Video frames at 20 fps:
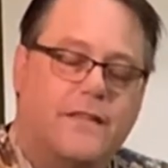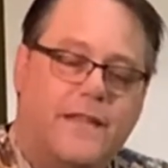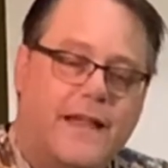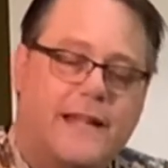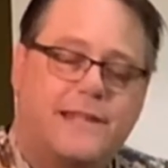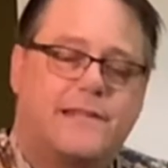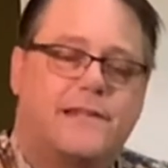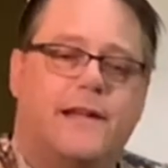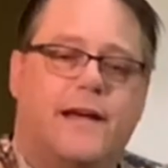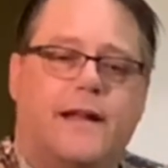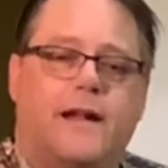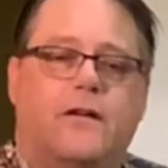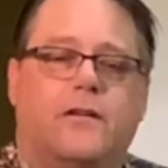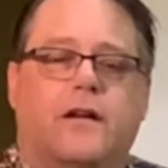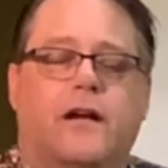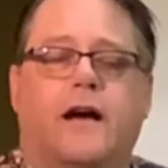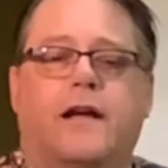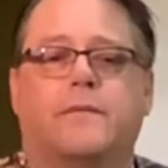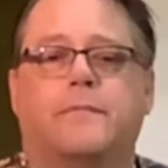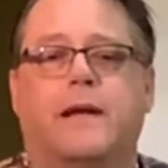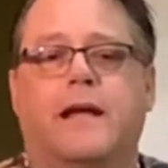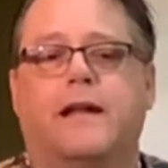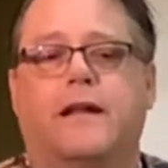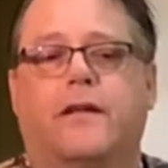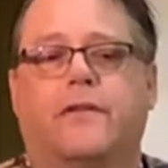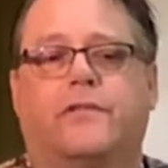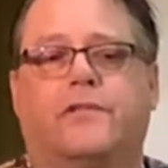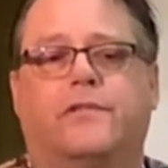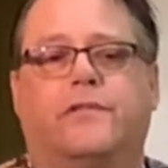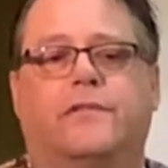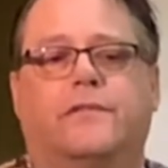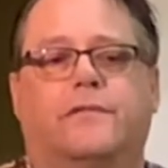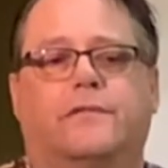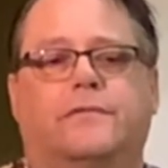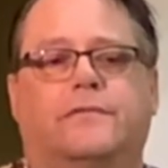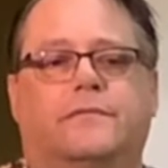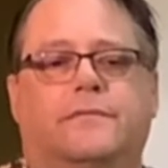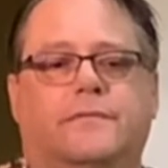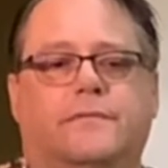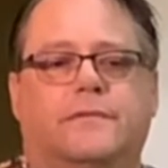That's not how God made us.
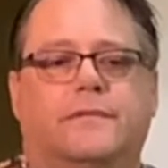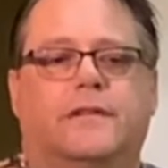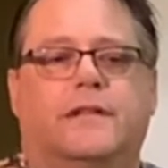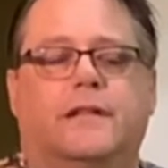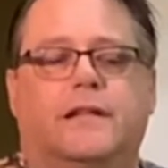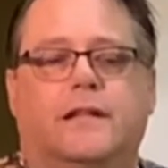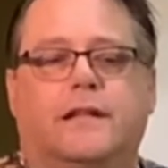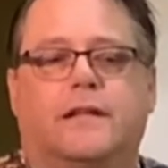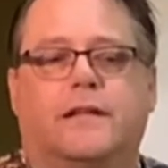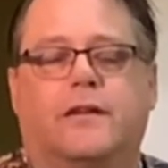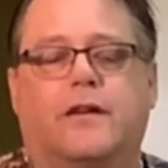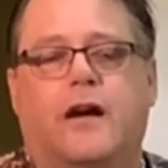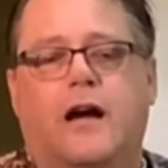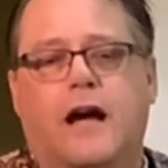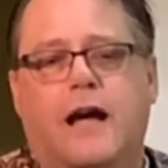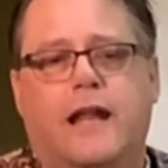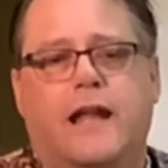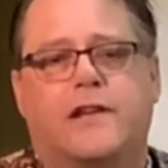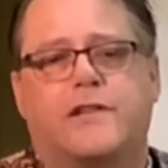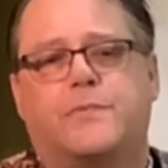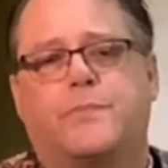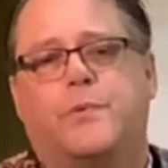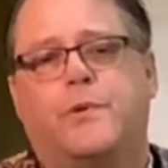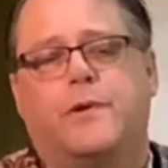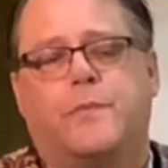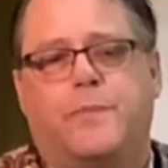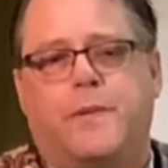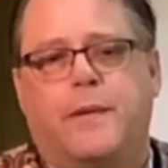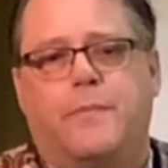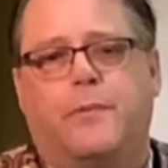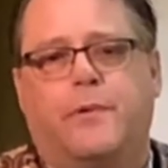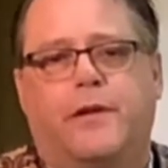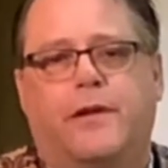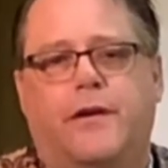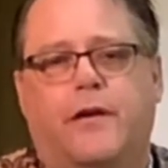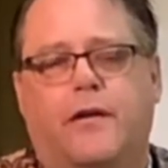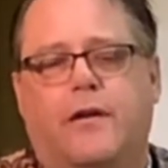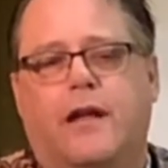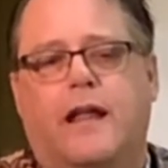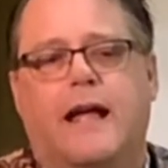God has put people in
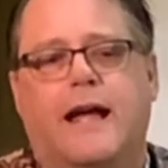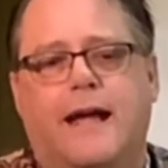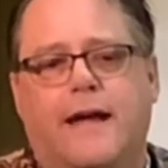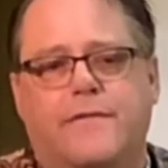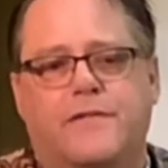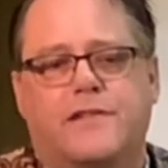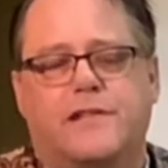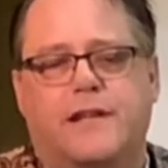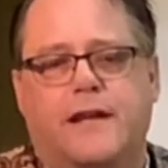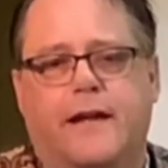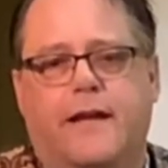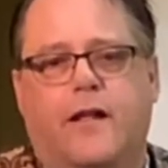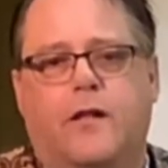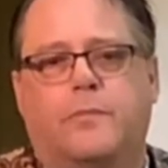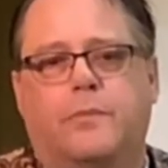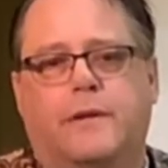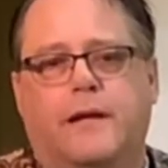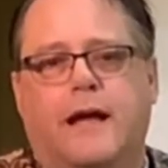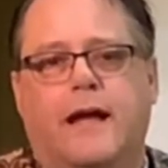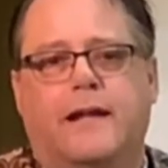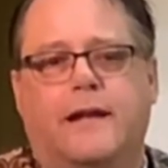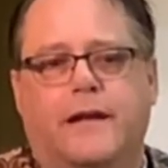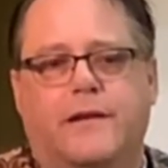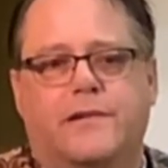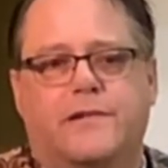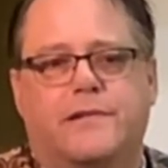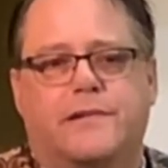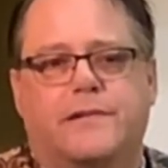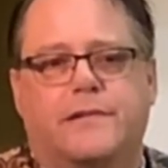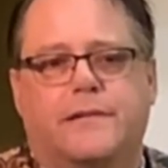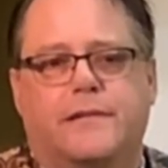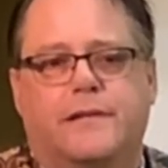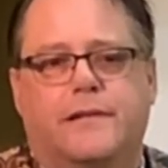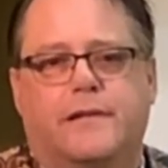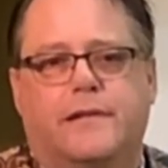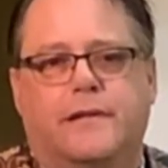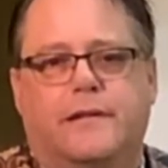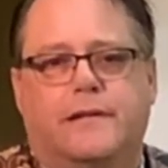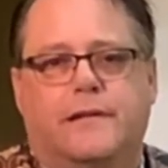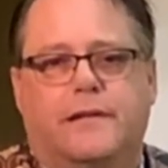our lives to help guide us.
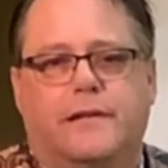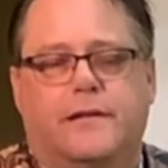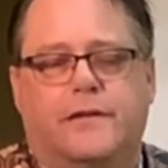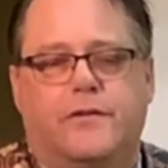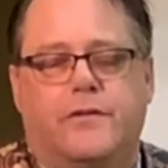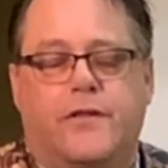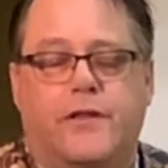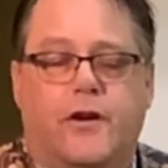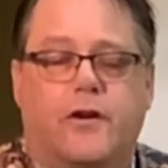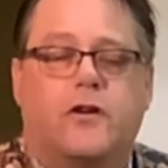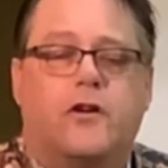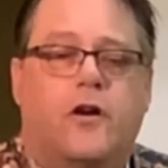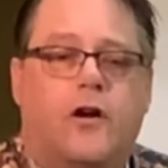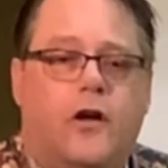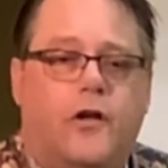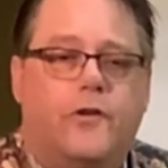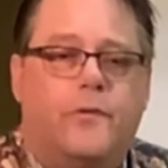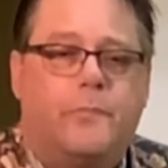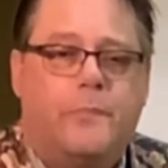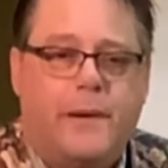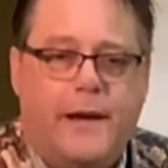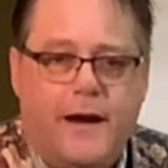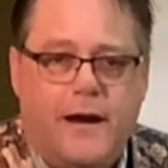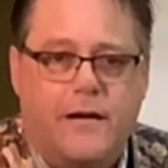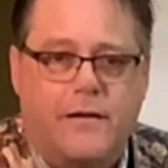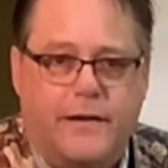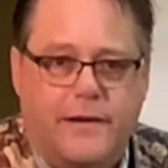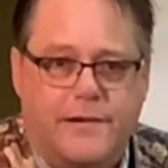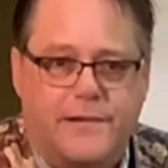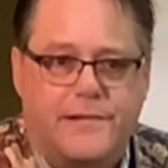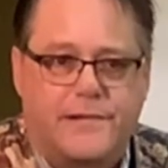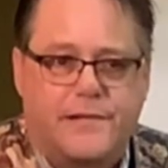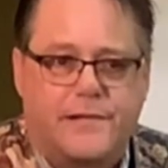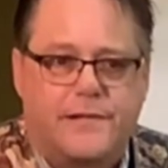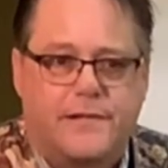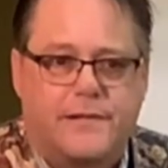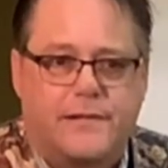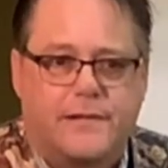They're called parents.